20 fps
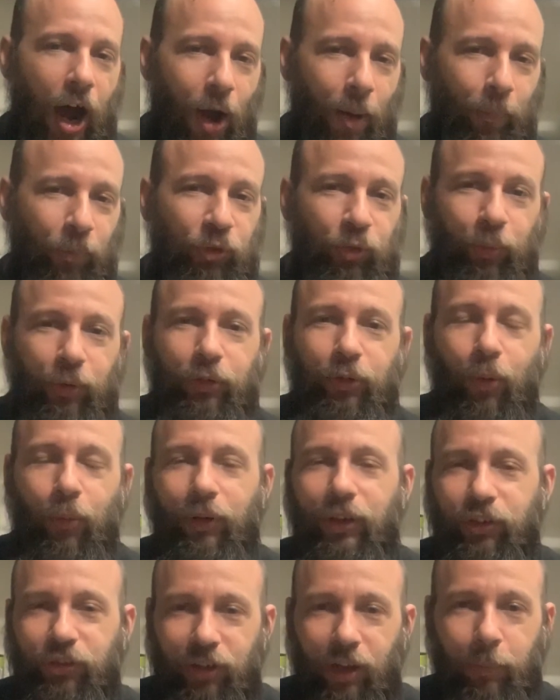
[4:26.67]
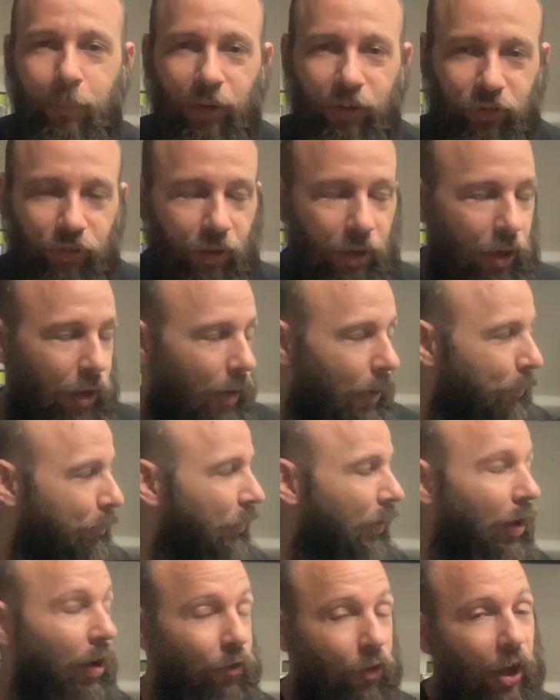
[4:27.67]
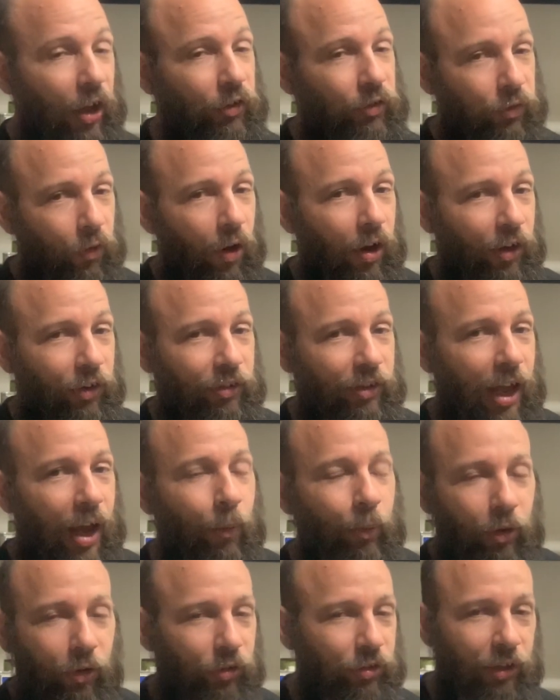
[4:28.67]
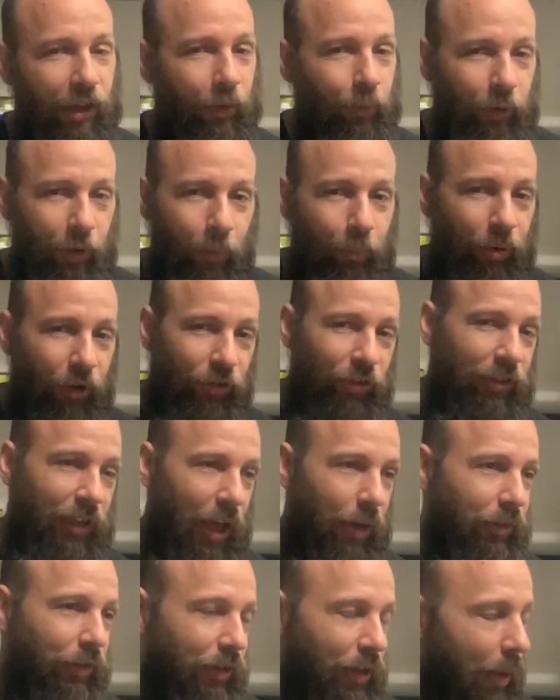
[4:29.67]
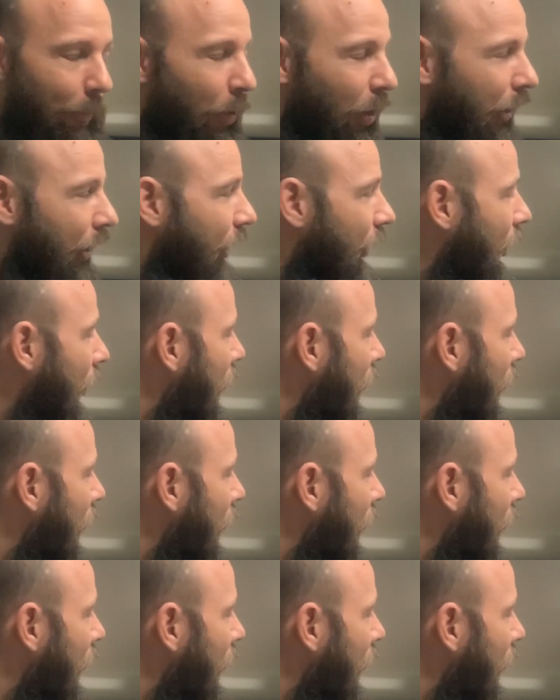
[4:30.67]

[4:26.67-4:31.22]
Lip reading: So we don't really sell much as far as that. We don't push it to that market.